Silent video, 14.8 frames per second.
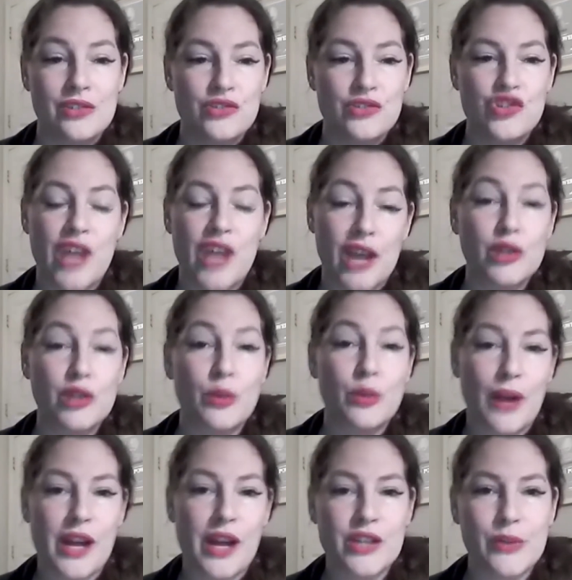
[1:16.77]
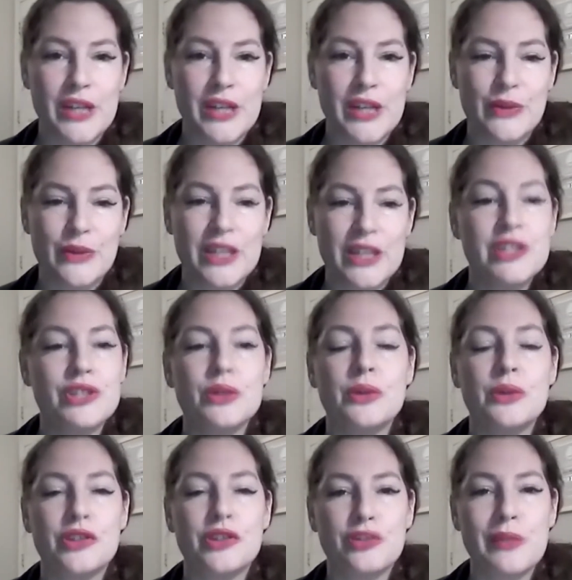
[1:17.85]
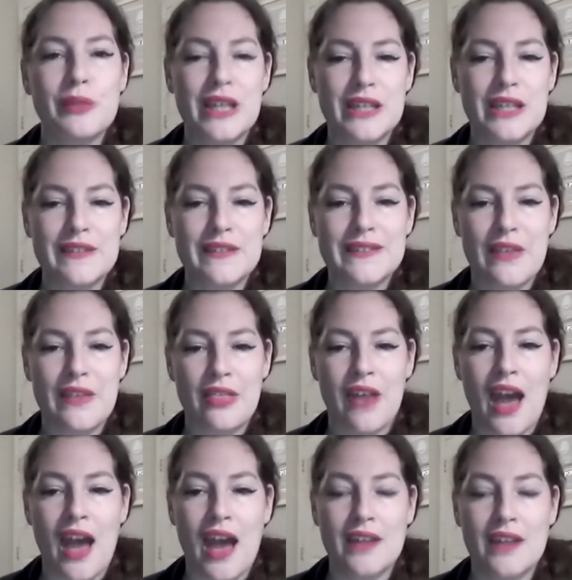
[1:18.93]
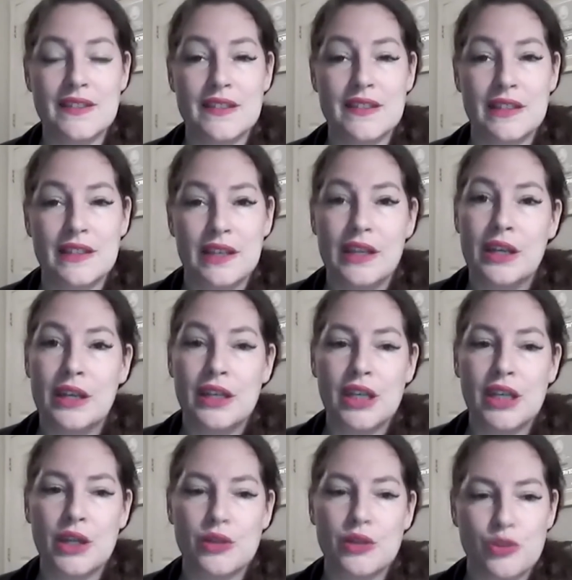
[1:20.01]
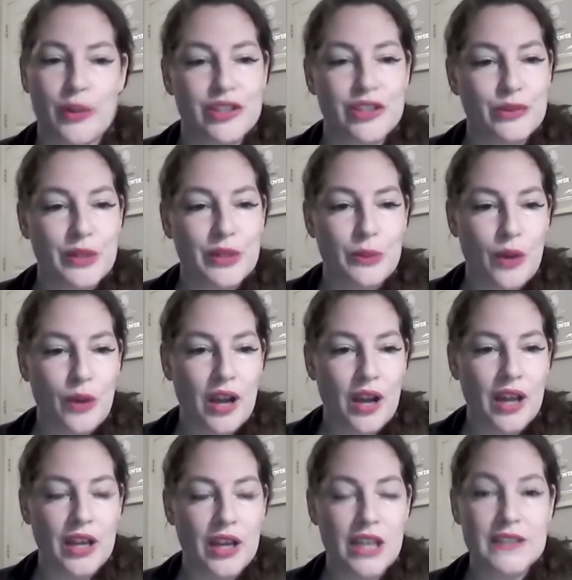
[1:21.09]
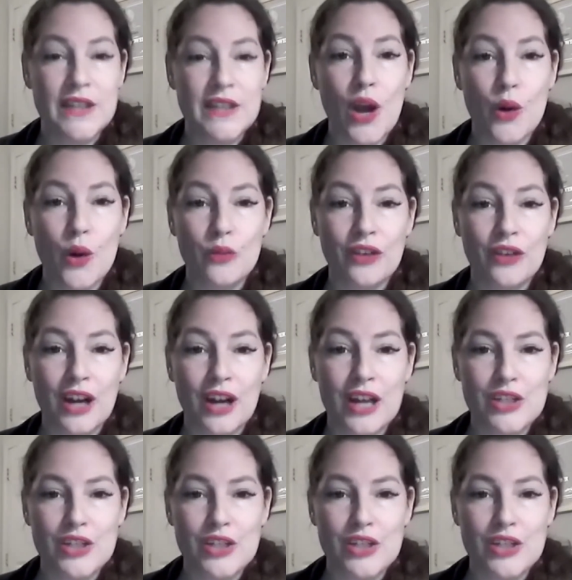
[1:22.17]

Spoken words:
January 2022, which means that, you know, 2021 is over.